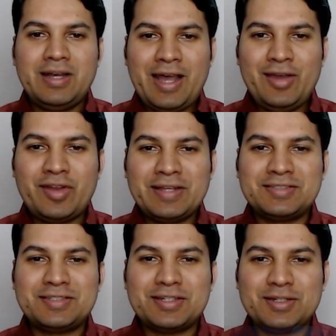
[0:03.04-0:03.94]
Hi
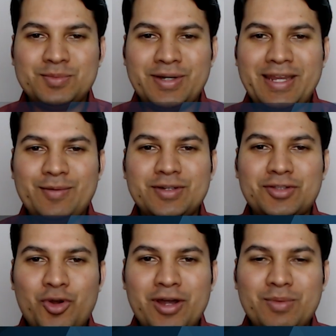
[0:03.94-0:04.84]
friends, my name is
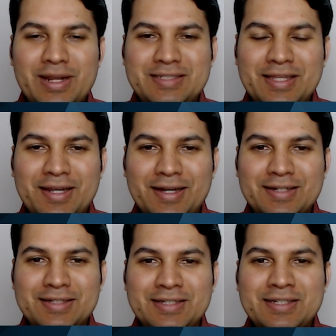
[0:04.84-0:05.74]
Rohan Bharath
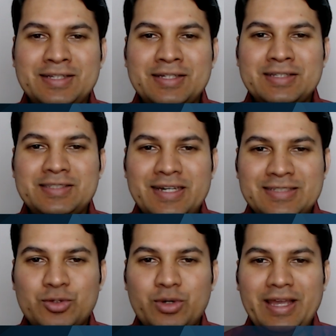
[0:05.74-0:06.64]
Chandra.
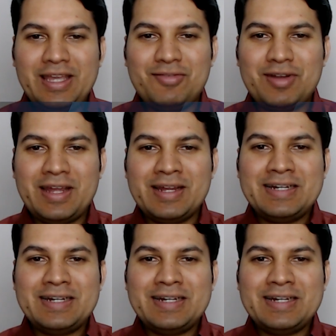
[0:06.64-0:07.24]
Just today evening,